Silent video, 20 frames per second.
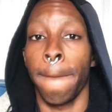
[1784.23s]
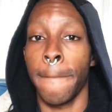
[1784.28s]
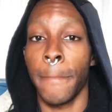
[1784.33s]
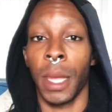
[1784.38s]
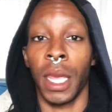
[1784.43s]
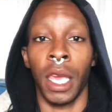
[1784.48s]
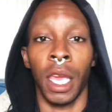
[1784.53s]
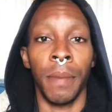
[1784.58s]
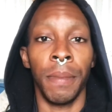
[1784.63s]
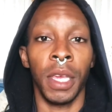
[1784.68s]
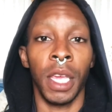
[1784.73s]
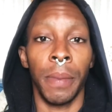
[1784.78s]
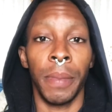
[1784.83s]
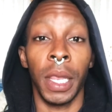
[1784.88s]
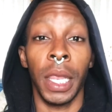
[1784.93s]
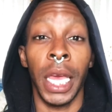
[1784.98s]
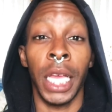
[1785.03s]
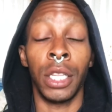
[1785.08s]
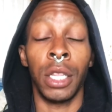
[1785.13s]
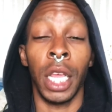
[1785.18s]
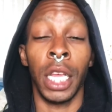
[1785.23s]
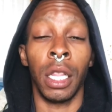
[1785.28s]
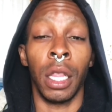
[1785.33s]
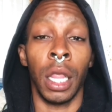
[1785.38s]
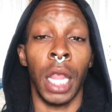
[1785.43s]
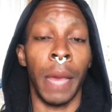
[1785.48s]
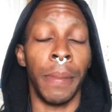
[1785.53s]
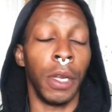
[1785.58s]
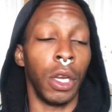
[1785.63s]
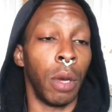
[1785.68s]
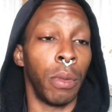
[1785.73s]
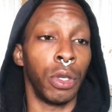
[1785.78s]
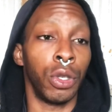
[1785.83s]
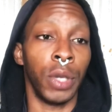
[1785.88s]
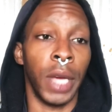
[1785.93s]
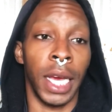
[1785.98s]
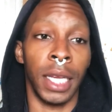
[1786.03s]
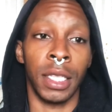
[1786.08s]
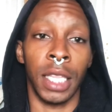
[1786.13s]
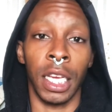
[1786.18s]
hit me up and let, let, let me know what you
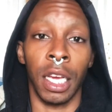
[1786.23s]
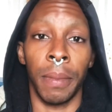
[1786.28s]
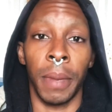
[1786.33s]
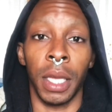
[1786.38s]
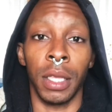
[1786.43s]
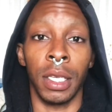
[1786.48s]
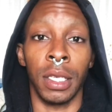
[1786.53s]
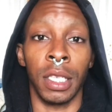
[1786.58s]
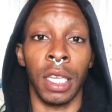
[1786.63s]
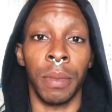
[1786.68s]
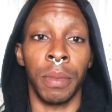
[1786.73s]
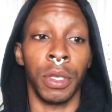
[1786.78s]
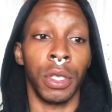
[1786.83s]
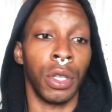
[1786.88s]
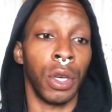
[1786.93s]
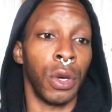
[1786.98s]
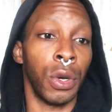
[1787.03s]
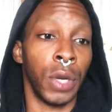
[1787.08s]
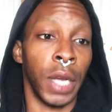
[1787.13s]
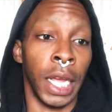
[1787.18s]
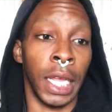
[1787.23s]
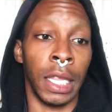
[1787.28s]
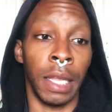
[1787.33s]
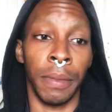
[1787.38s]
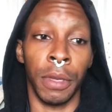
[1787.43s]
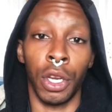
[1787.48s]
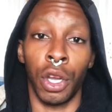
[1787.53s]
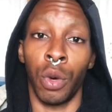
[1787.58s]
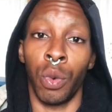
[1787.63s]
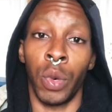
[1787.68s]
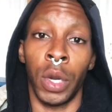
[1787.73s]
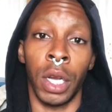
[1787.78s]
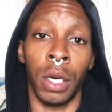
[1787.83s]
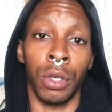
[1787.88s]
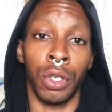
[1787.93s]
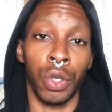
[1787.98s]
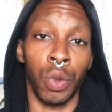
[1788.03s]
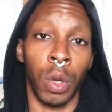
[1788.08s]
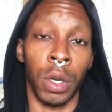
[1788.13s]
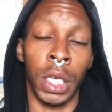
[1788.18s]
guys think about this episode and let me know what
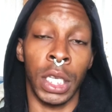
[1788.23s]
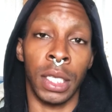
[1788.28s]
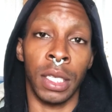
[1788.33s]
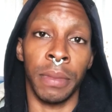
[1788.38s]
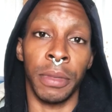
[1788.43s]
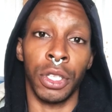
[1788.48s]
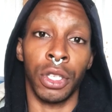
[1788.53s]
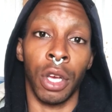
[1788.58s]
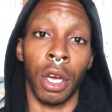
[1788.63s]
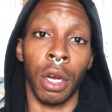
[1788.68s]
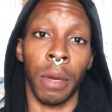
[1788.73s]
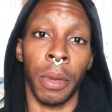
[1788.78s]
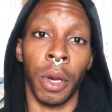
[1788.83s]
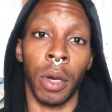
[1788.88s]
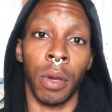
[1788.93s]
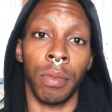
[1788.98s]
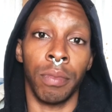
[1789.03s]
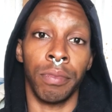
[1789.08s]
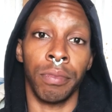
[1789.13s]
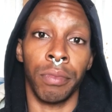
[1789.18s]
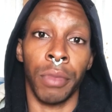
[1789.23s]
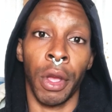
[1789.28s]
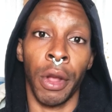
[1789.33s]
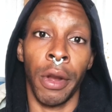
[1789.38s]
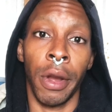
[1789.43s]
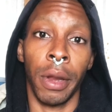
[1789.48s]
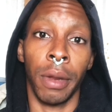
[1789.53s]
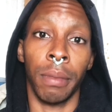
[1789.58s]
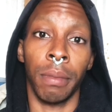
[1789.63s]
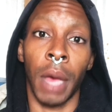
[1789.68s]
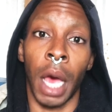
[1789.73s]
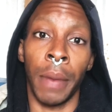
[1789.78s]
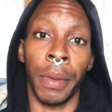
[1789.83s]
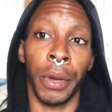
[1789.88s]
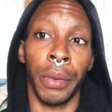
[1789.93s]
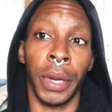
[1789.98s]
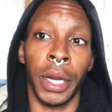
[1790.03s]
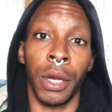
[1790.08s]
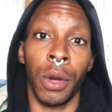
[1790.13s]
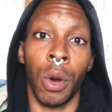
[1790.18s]
else you want to see me talk about. All right, I'm getting
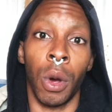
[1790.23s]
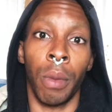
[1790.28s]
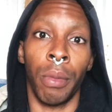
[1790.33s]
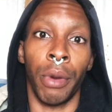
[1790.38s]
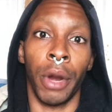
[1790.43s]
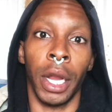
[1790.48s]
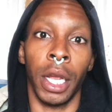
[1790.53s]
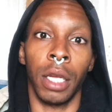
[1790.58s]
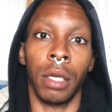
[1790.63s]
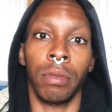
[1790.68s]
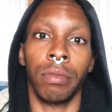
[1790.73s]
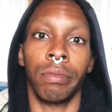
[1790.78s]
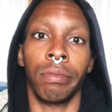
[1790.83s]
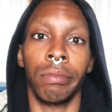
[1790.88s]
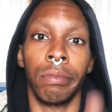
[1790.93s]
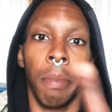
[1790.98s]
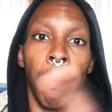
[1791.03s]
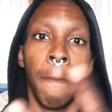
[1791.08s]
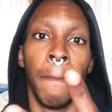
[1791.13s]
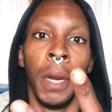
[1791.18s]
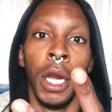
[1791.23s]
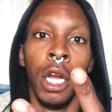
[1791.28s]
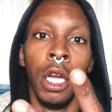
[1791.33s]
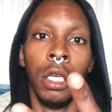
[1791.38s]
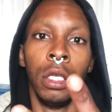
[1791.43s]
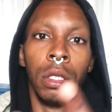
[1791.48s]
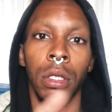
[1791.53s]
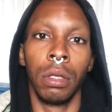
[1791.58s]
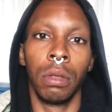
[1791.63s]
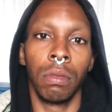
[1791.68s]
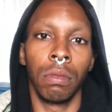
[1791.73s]
ready to go on break. Peace.